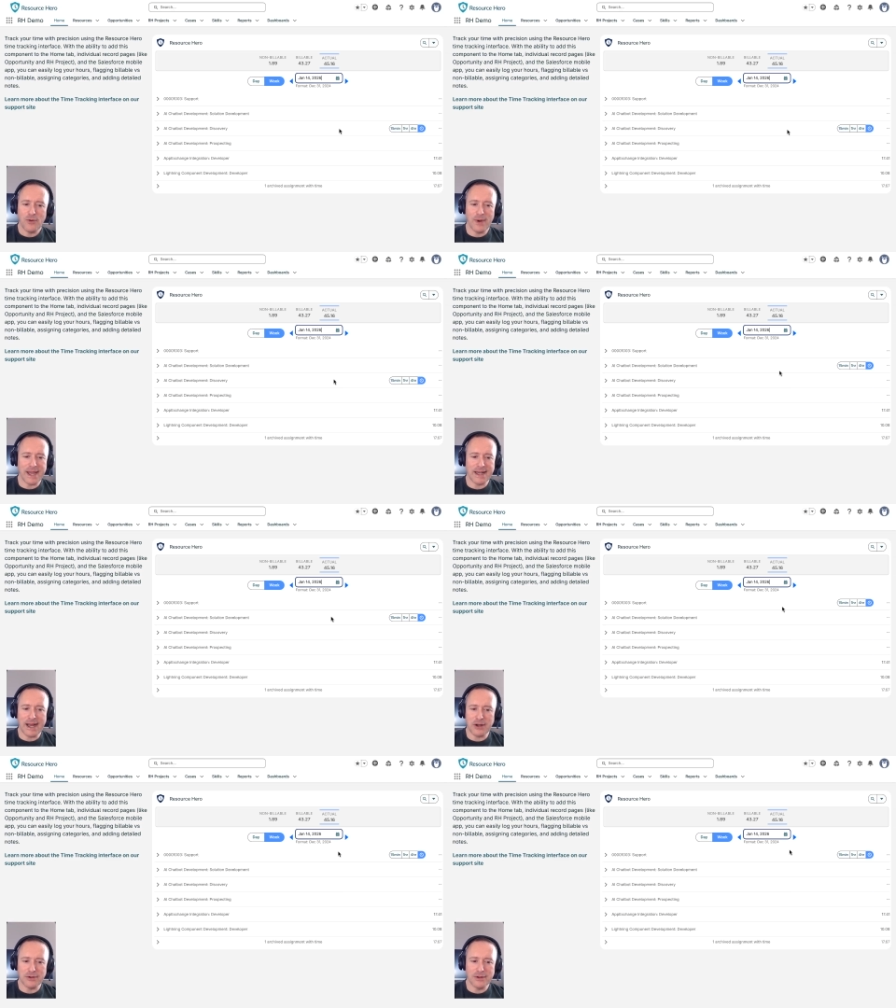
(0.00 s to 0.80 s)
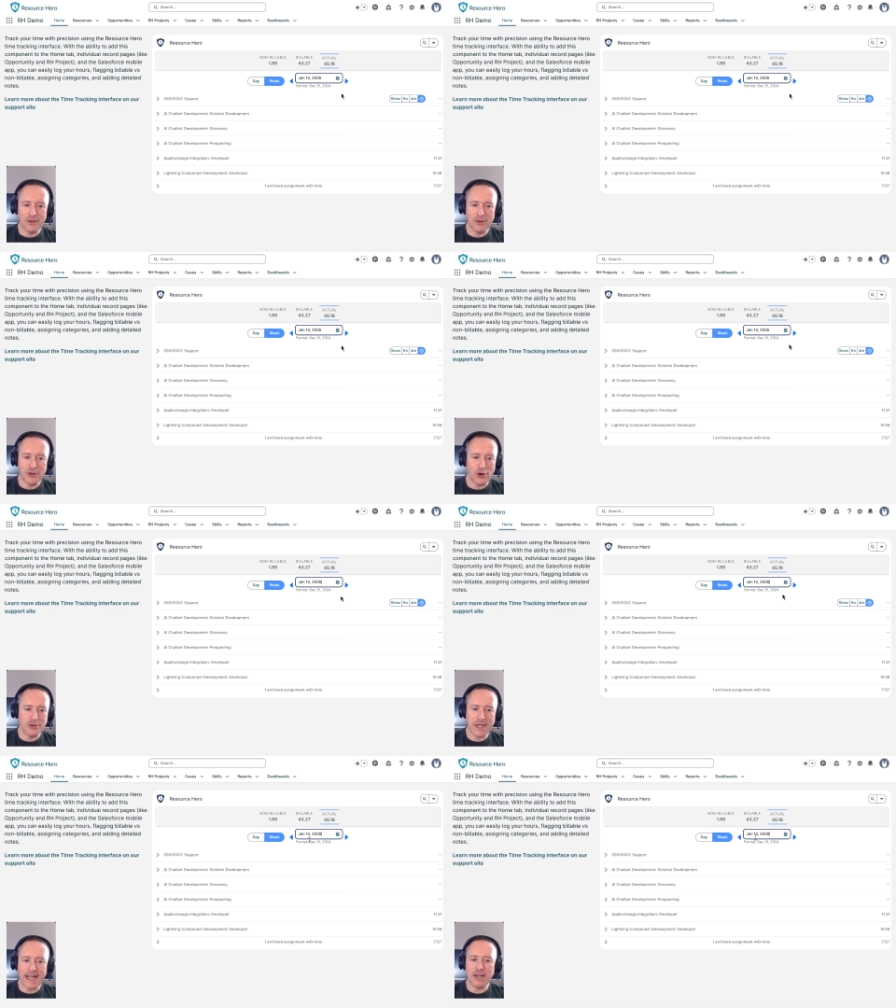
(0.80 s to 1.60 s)
we can now go
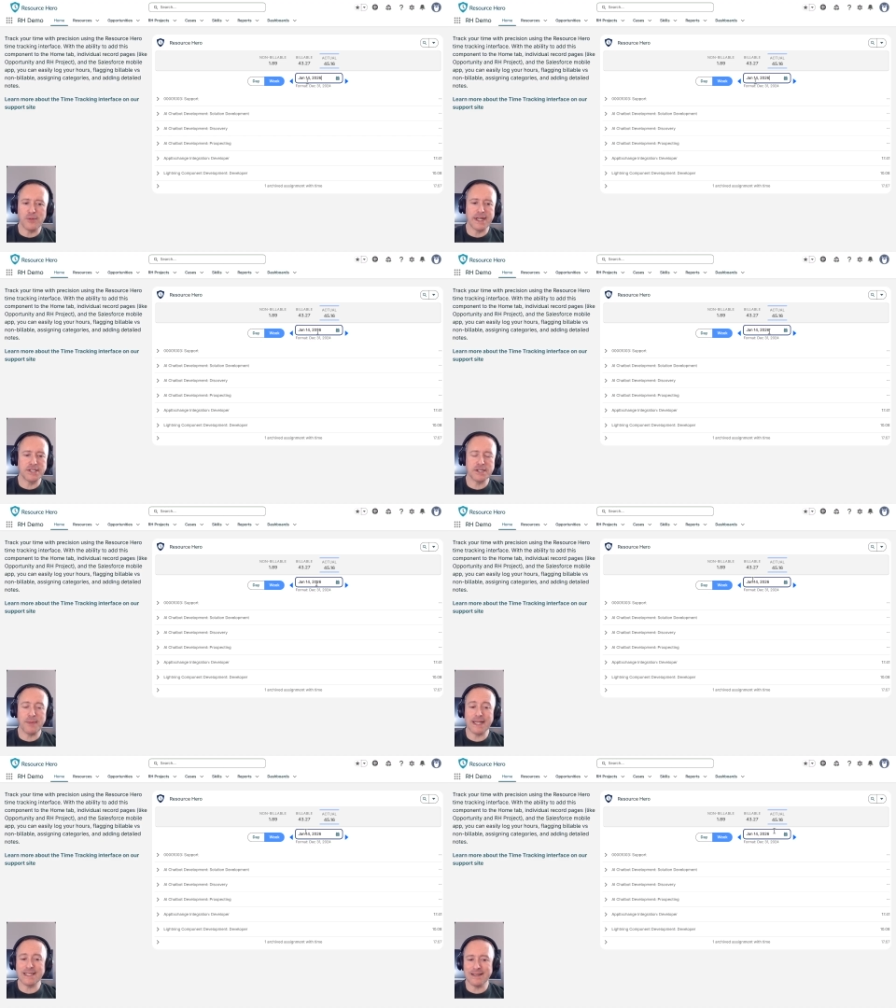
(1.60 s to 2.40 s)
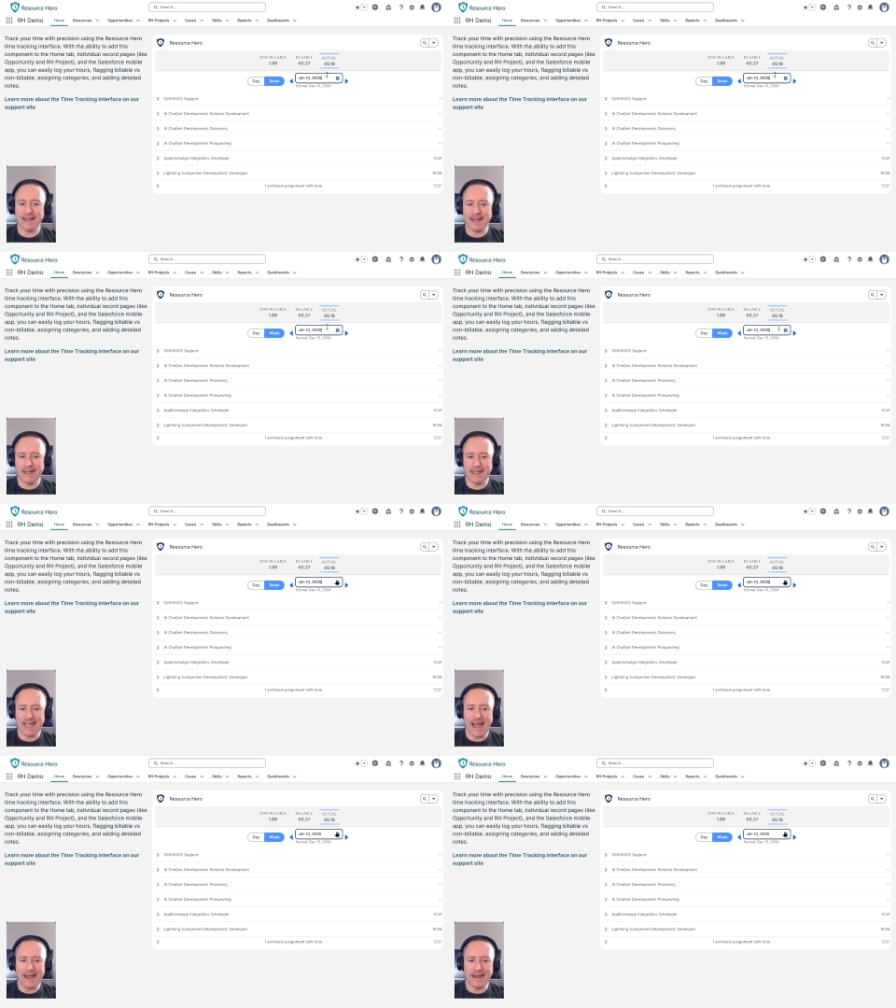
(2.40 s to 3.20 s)
to any week just by selecting a
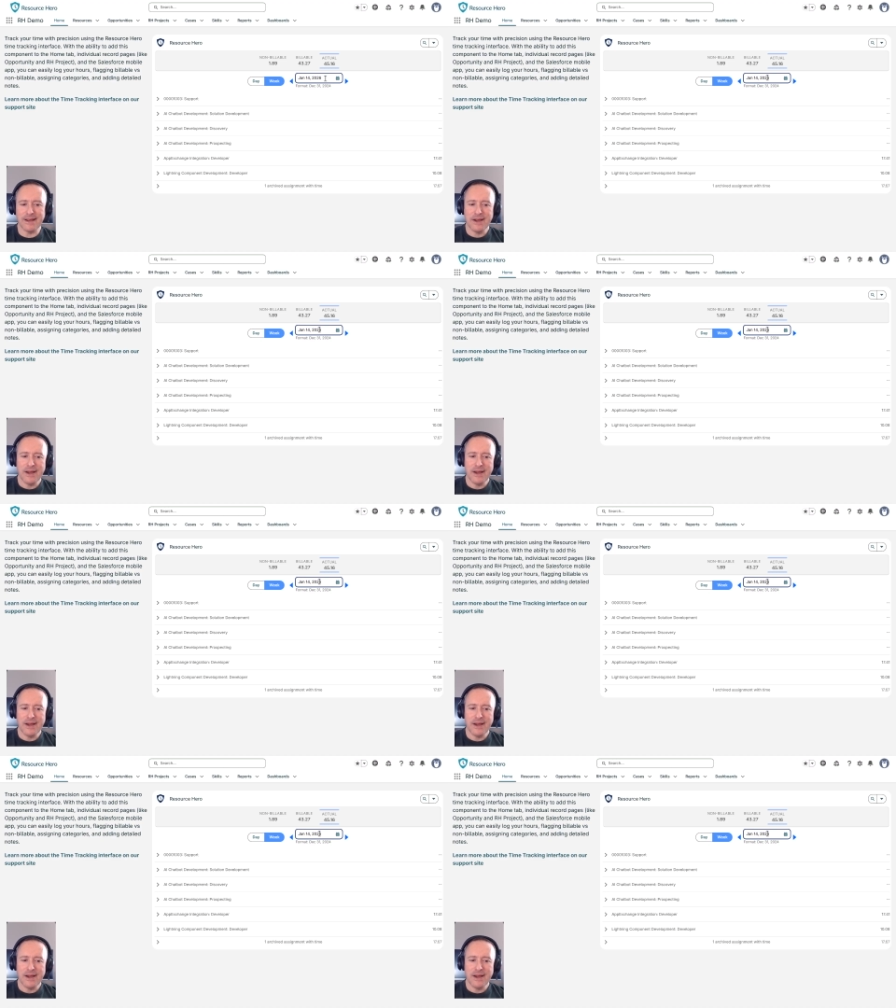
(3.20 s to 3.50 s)
day